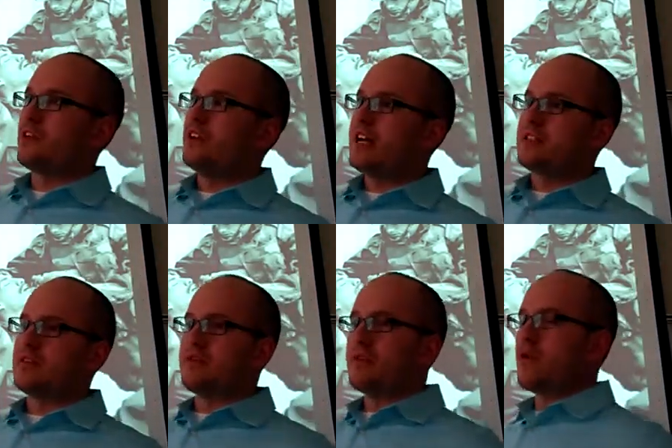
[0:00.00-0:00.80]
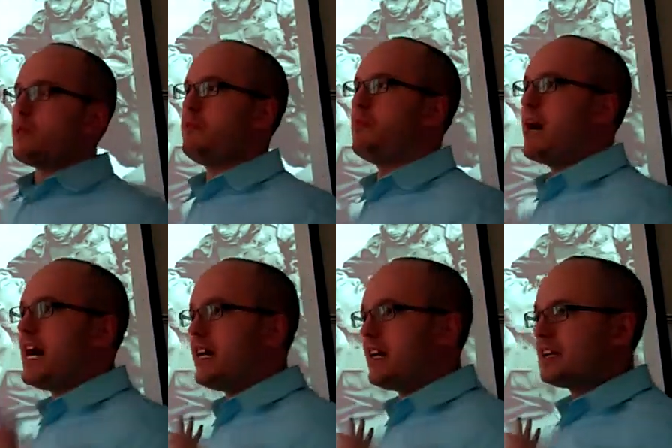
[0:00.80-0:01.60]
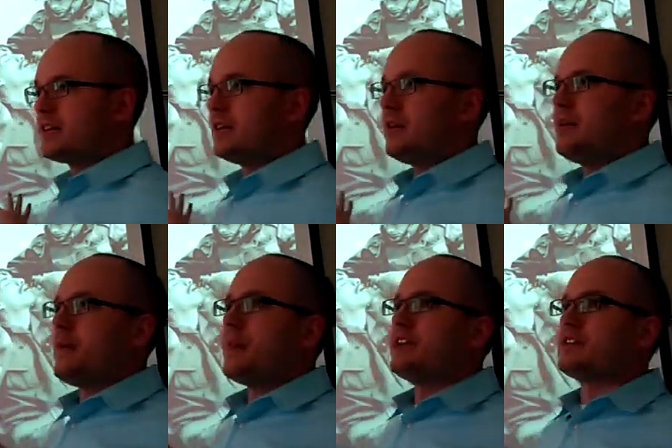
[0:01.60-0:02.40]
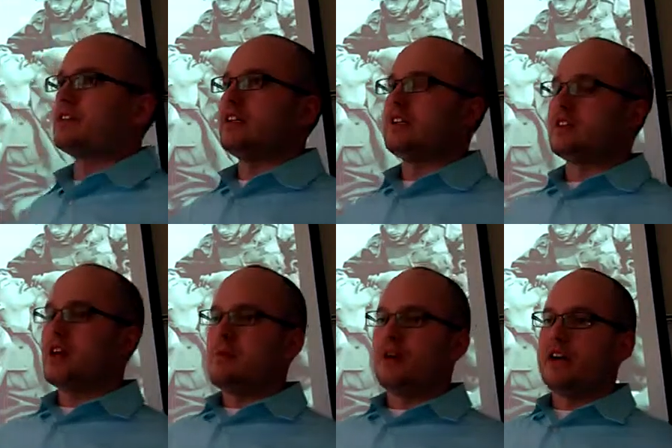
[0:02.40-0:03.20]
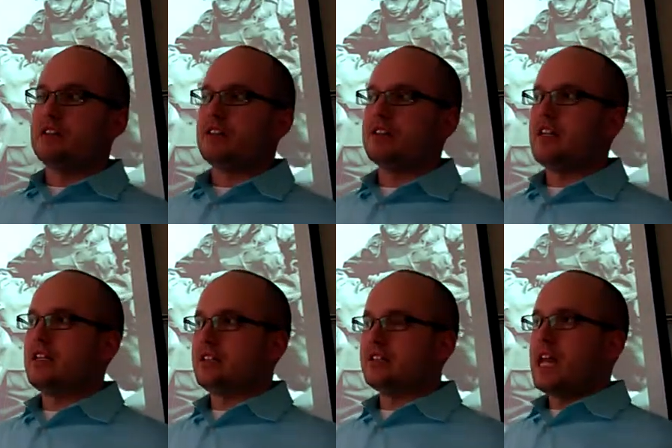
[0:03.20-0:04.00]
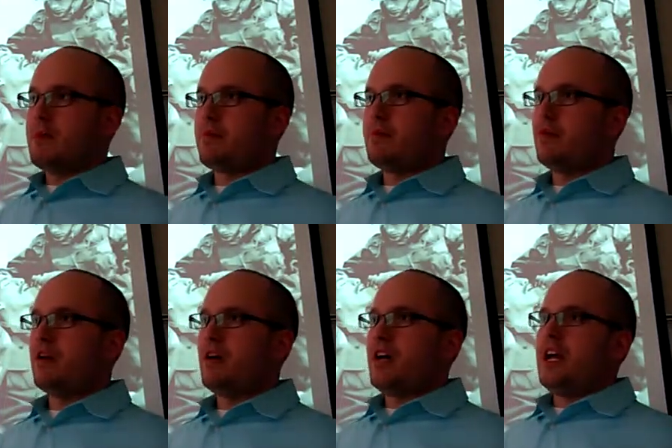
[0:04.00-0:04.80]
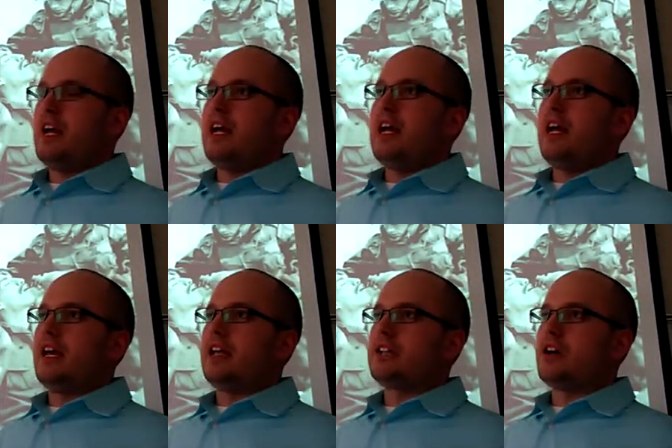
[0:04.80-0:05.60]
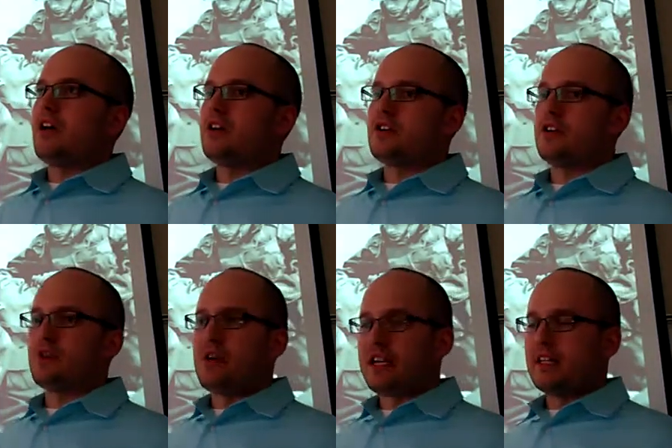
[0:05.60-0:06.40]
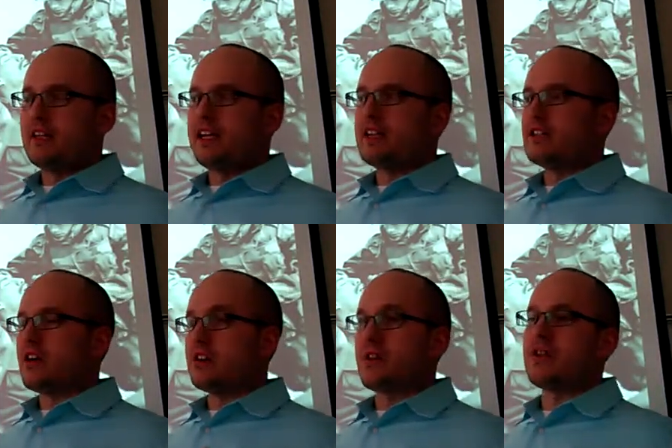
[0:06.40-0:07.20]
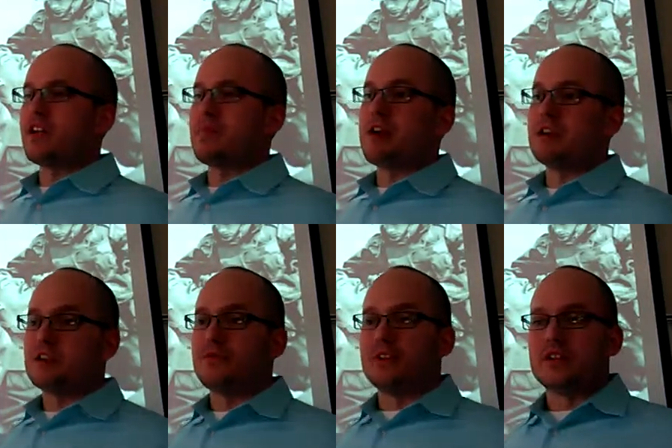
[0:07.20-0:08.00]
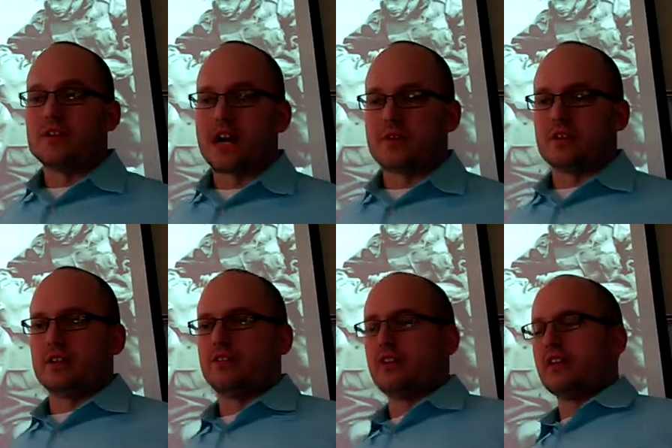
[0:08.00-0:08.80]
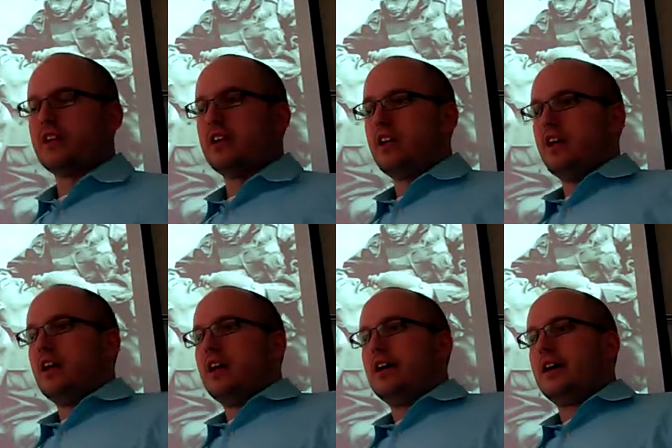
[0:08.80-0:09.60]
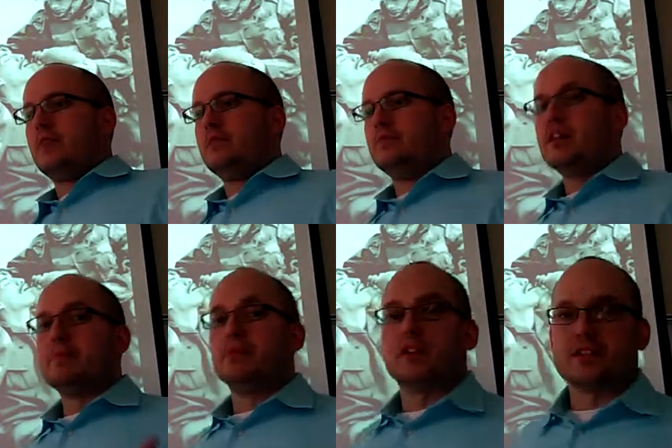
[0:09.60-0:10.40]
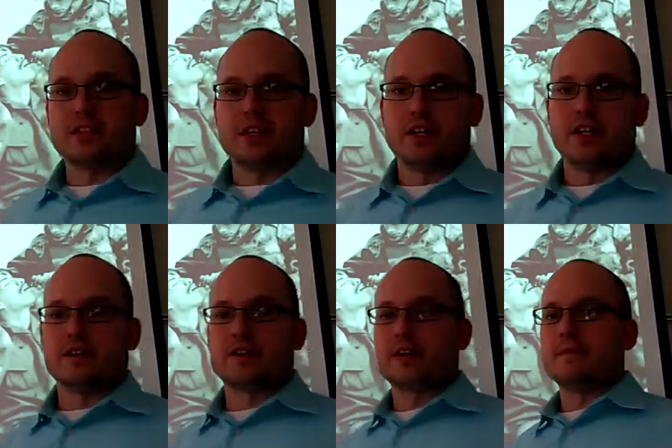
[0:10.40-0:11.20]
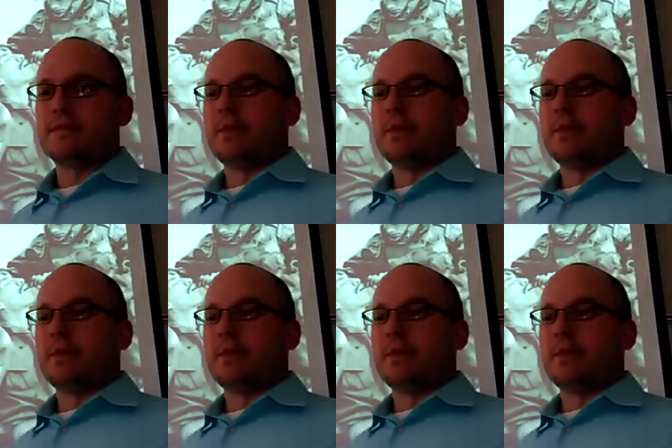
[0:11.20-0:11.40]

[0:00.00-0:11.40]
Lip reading: a lesson for bias, it's in some ways it's inescapable and it's hard to regulate, it's hard to think about, and it's philosophically very nebulous. Okay?